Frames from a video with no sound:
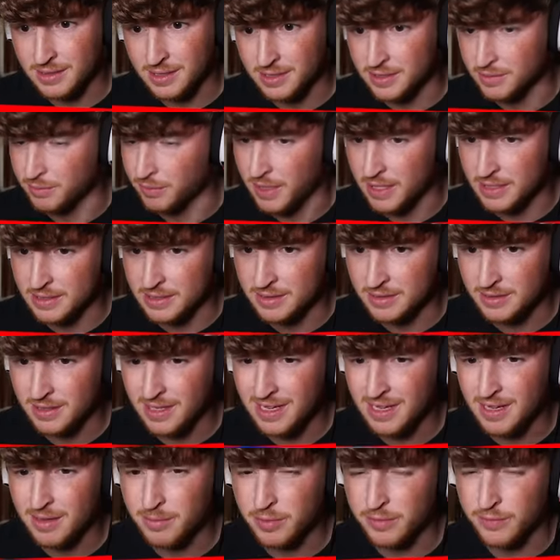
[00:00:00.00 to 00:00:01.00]
Let's press it.
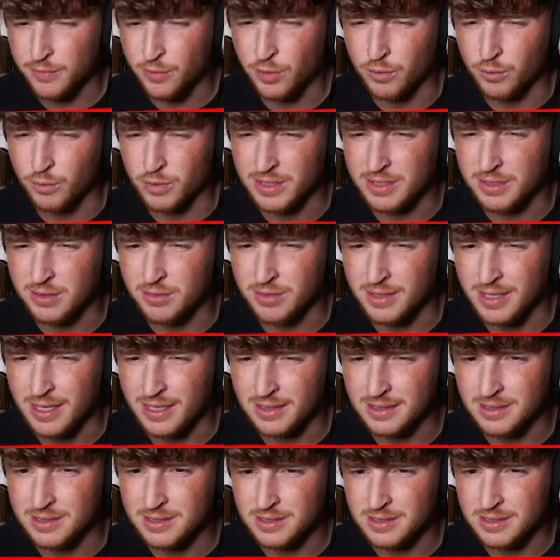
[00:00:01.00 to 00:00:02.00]
Ah, before we do
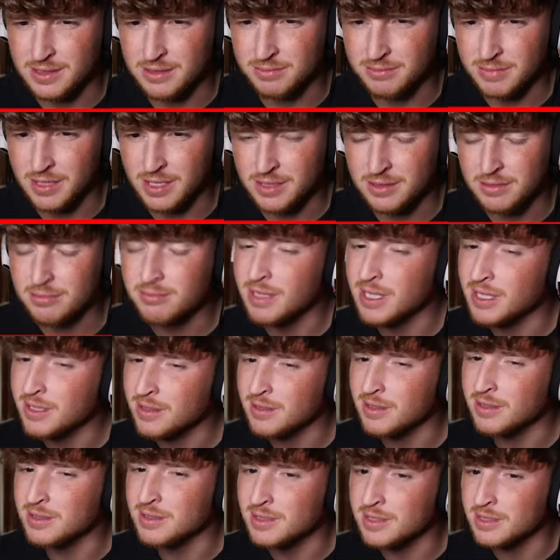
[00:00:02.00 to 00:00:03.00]
that, let's make sure make
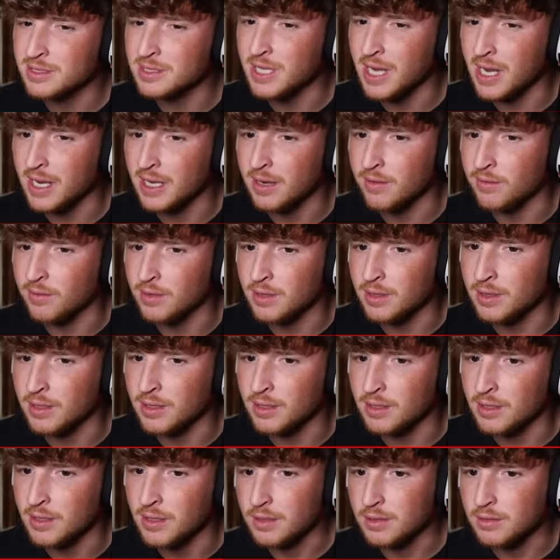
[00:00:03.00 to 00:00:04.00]
sure to check
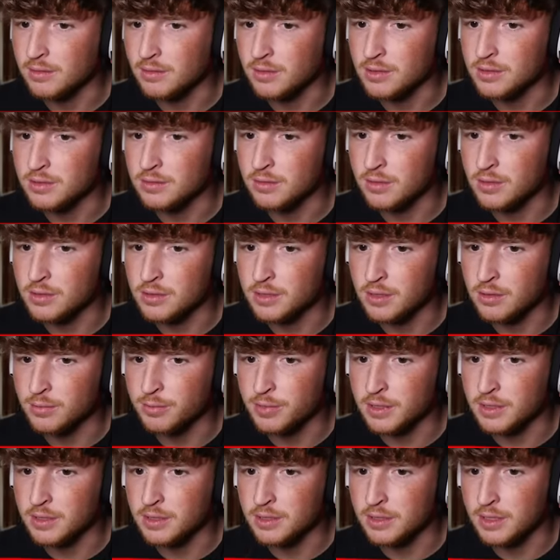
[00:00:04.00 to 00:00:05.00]
everything. Like, do these doors
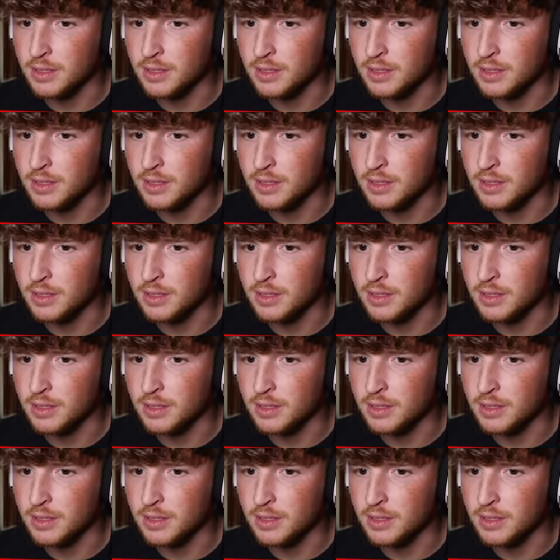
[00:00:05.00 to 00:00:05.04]
open?